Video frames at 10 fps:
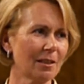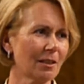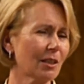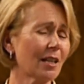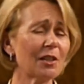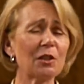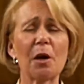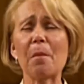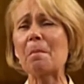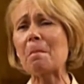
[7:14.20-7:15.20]
there is a
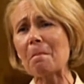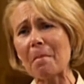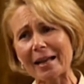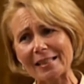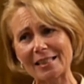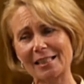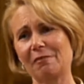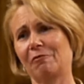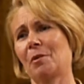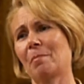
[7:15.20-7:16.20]

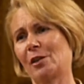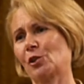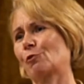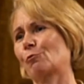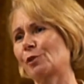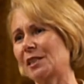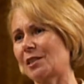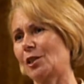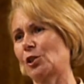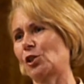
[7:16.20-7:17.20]
massive amount of
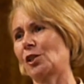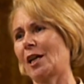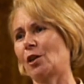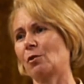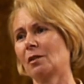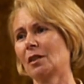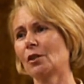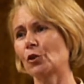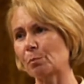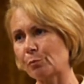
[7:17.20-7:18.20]
research now
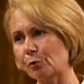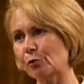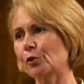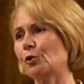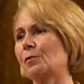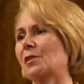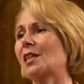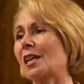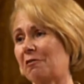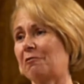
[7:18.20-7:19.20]
that proves
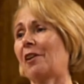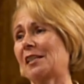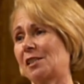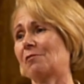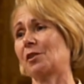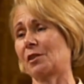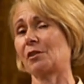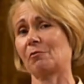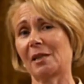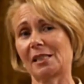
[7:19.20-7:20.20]
the effectiveness
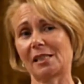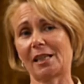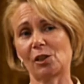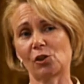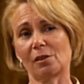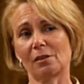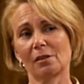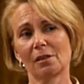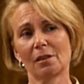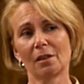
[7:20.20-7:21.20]
of meditation.
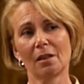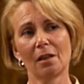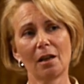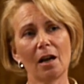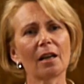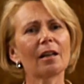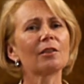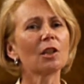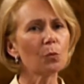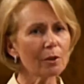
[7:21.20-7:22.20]
And I
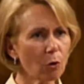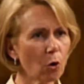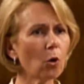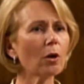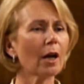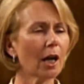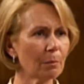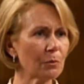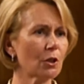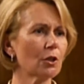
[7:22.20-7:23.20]
think we've all
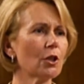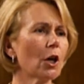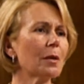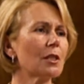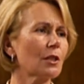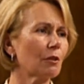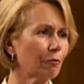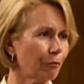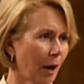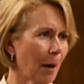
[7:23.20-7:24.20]
come to know it as a
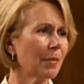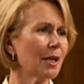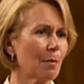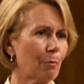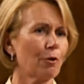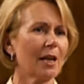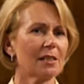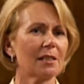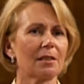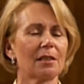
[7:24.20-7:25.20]
family of
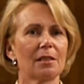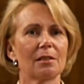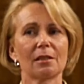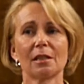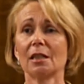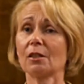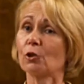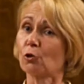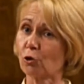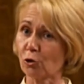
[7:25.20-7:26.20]
practices
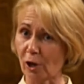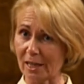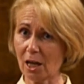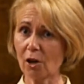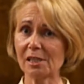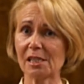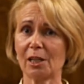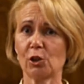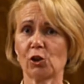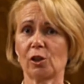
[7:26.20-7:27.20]
that train our
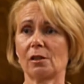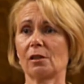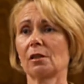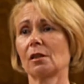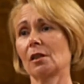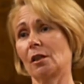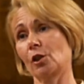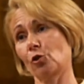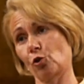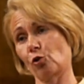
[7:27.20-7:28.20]
attention
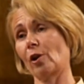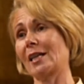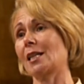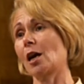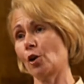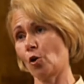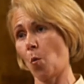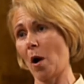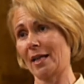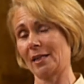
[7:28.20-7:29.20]
and train our
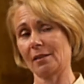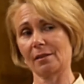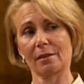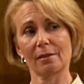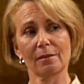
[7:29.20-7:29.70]
awareness.